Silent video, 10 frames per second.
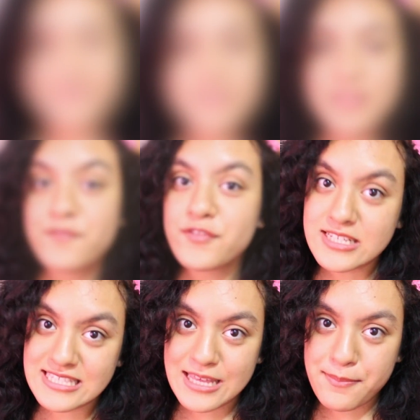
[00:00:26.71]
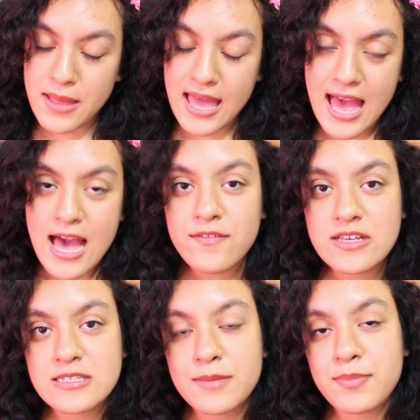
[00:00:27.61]
So the first tip I
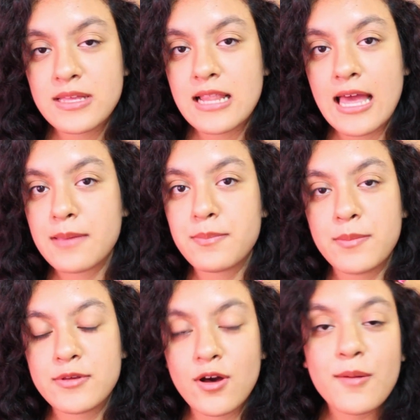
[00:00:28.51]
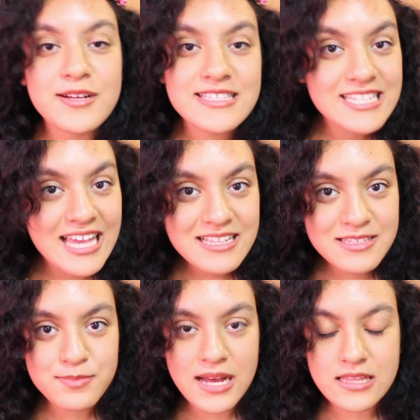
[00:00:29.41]
have is a bit like maybe common
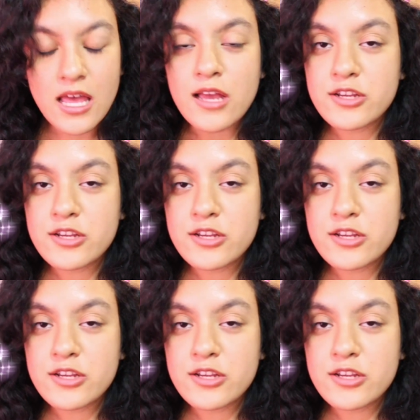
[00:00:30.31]
sense, but